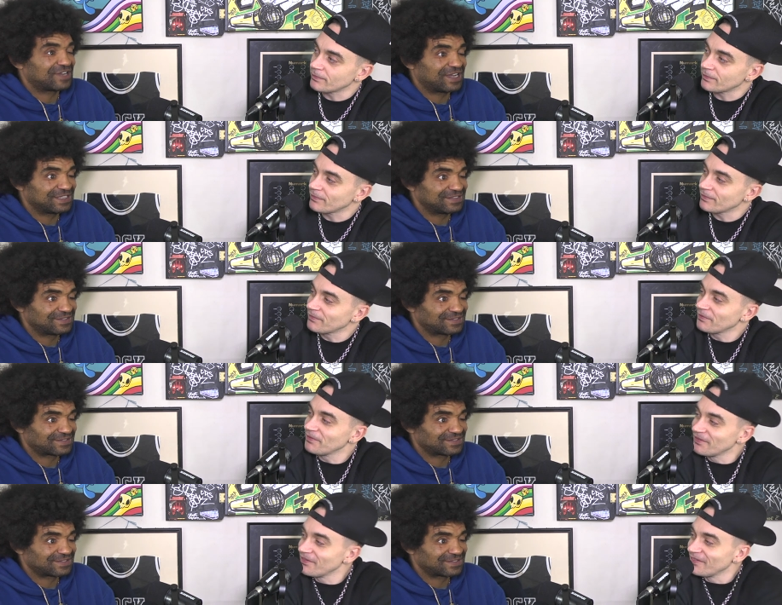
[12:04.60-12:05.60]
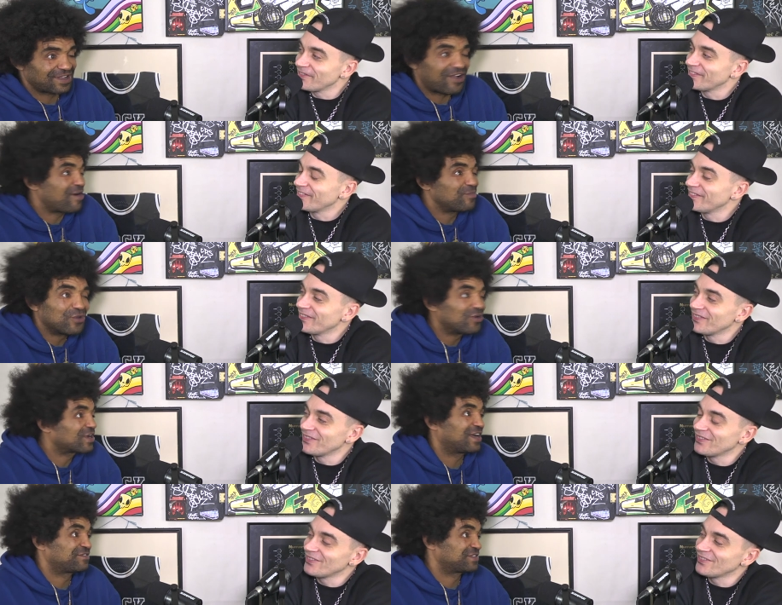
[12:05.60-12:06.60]
Speaker 1: Right. I'm not
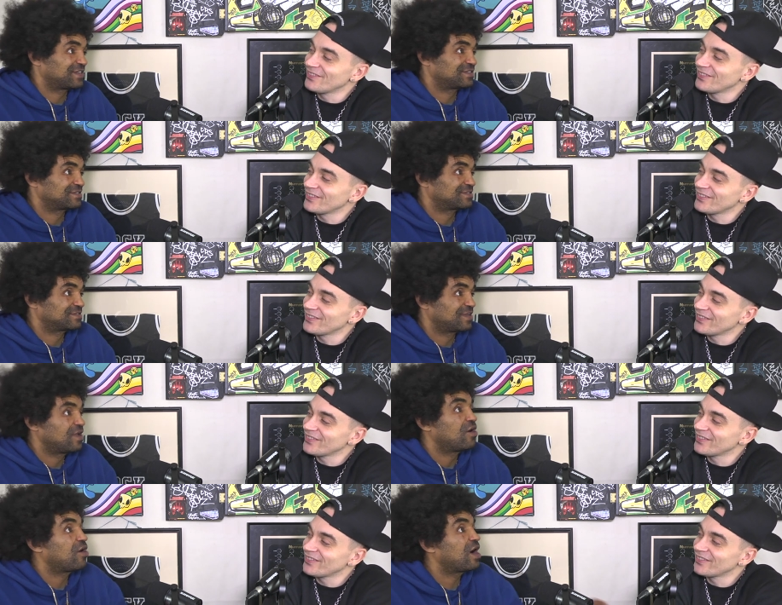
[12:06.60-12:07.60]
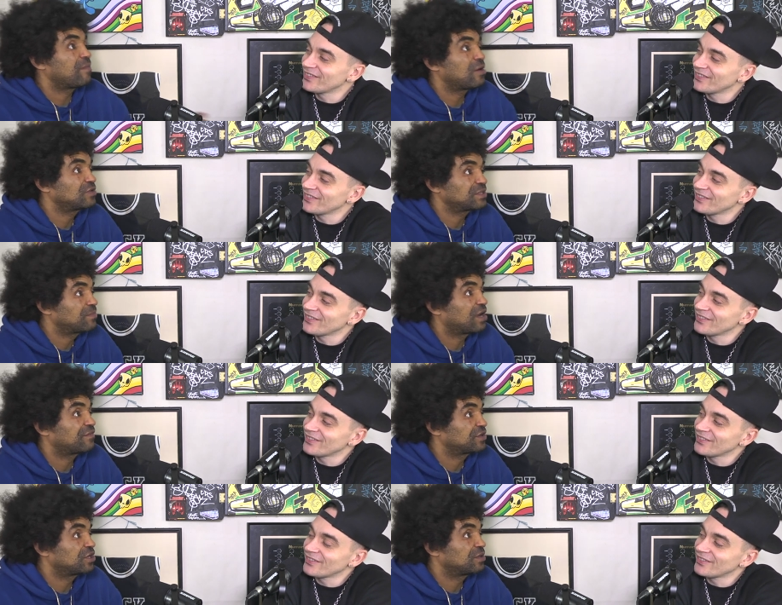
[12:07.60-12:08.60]
a governor. I'm only
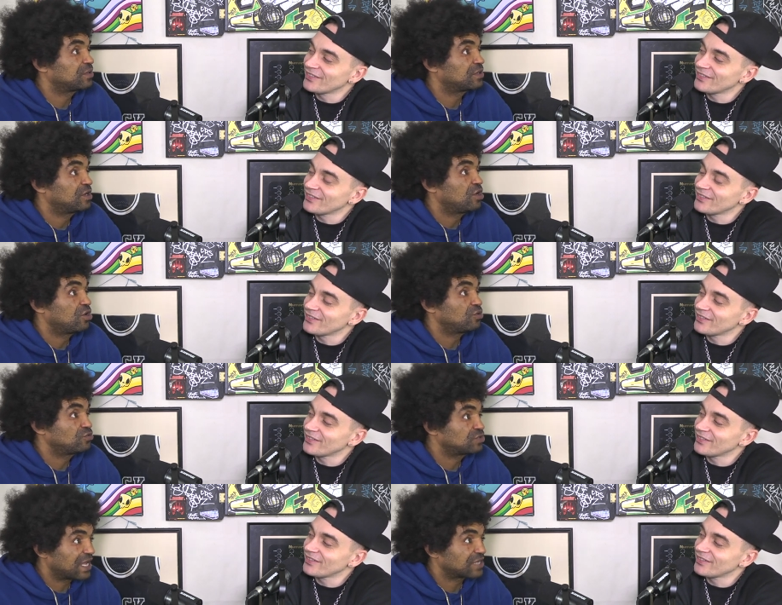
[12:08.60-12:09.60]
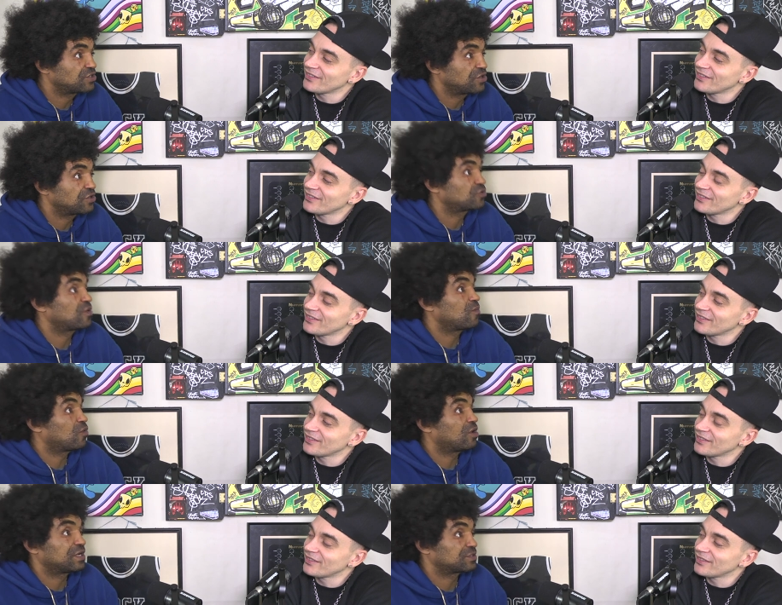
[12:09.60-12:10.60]
Marvin Herbert, who's excellent at doing
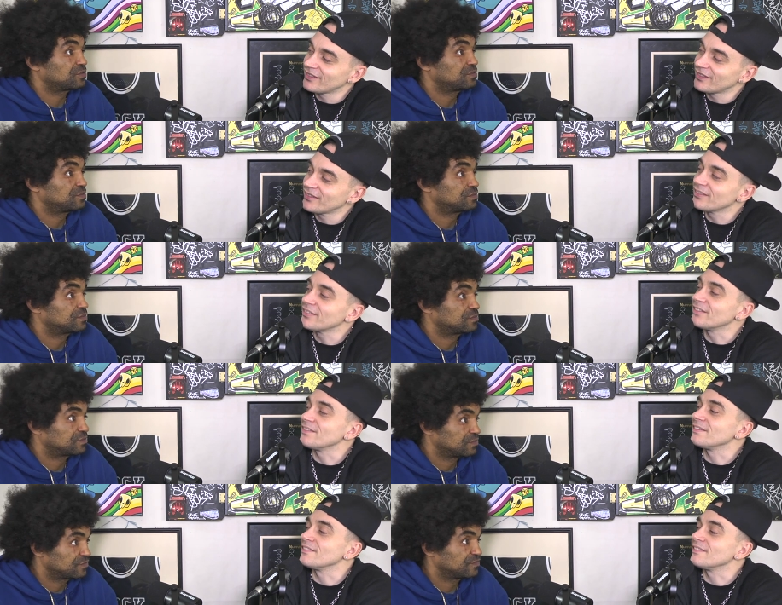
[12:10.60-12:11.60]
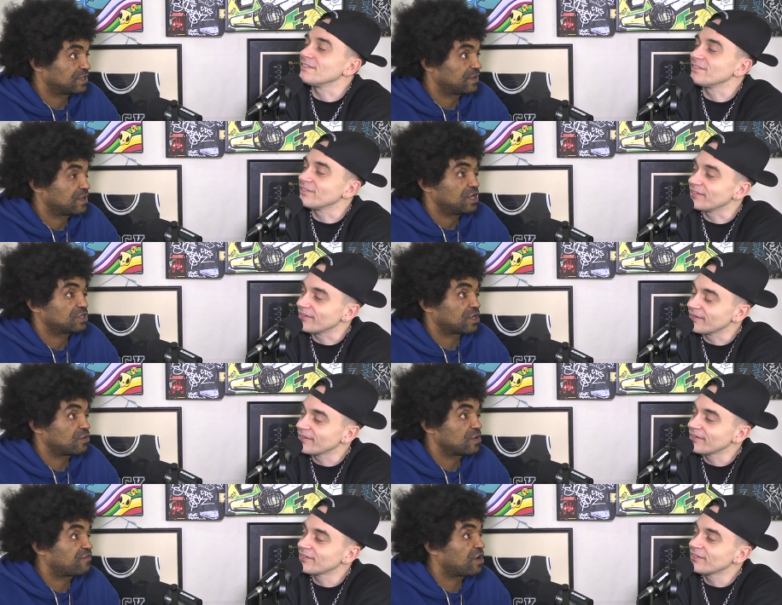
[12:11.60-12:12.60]
what I do. Mm -hmm.
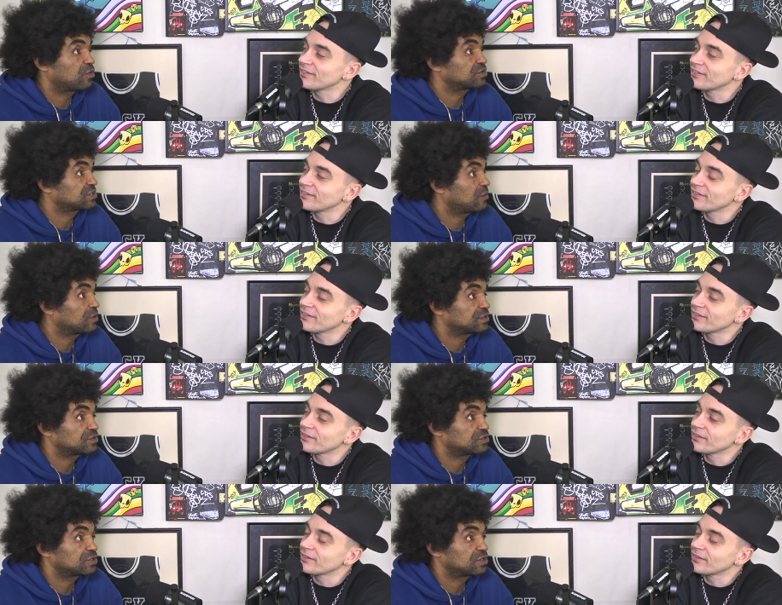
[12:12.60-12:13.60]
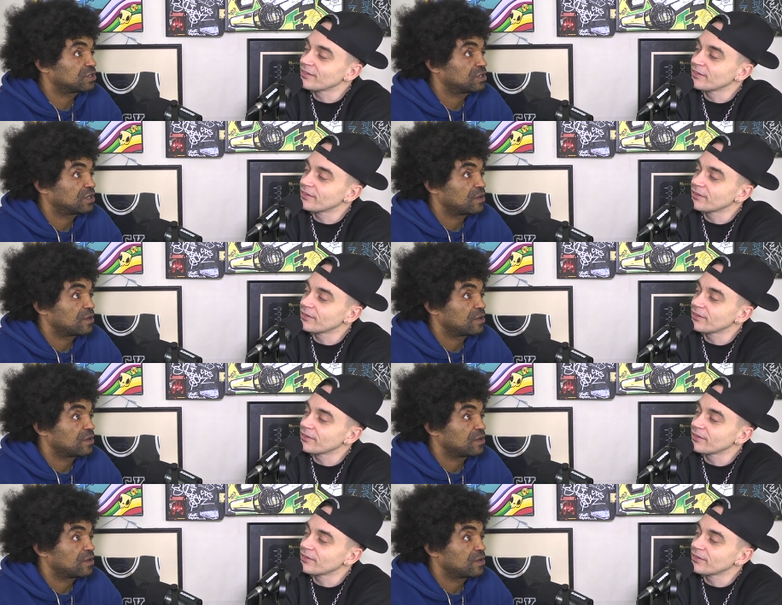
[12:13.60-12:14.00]
So if I want someone to